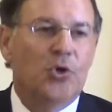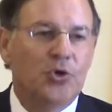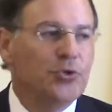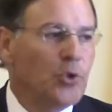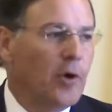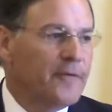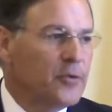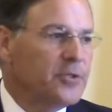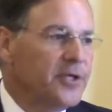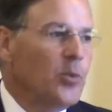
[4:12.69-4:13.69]
You know if
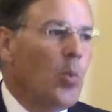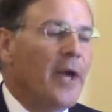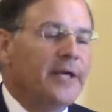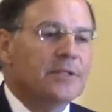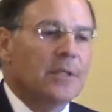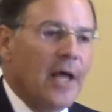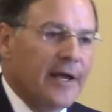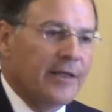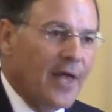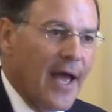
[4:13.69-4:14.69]
you see waste
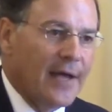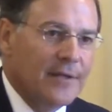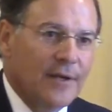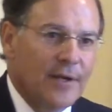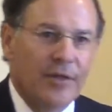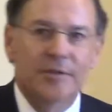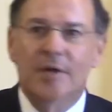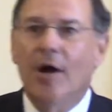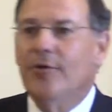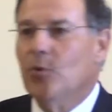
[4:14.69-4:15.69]
like that,
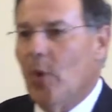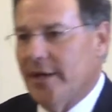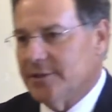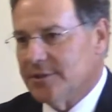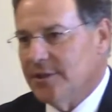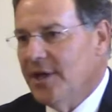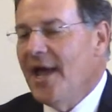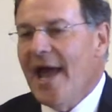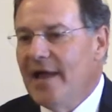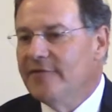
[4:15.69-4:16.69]
there's other waste.
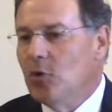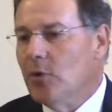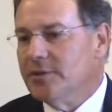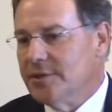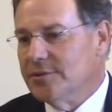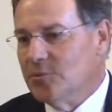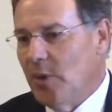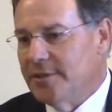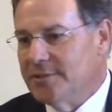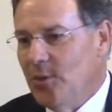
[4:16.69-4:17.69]
And of course there's
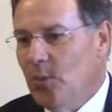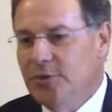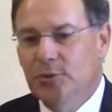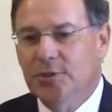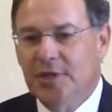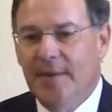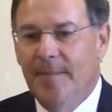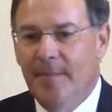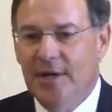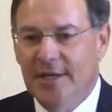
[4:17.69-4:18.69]
waste. When you
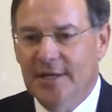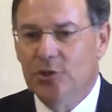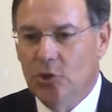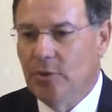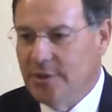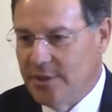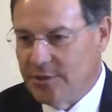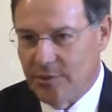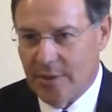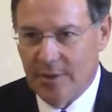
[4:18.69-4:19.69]
send money into a
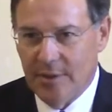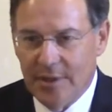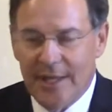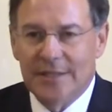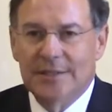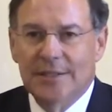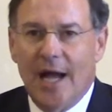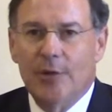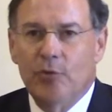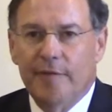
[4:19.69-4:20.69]
district that is
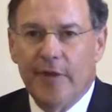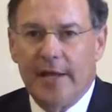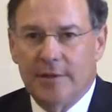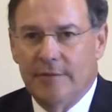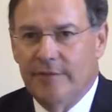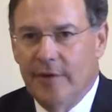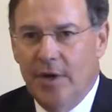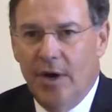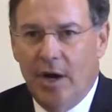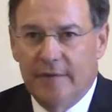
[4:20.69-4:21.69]
not reflective
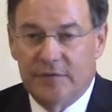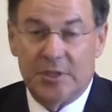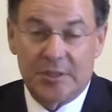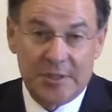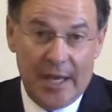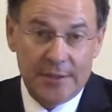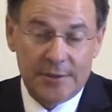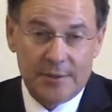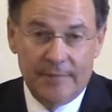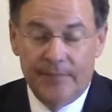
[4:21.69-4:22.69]
of
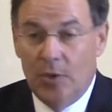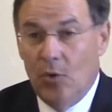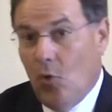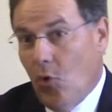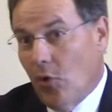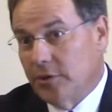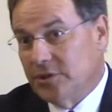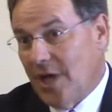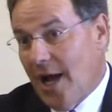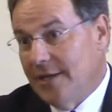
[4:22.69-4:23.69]
success or
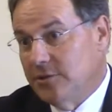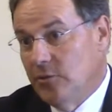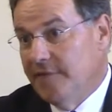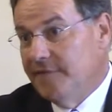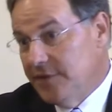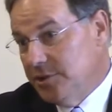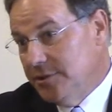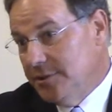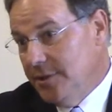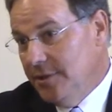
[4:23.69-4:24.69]
tied to
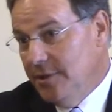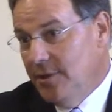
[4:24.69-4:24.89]
efficiency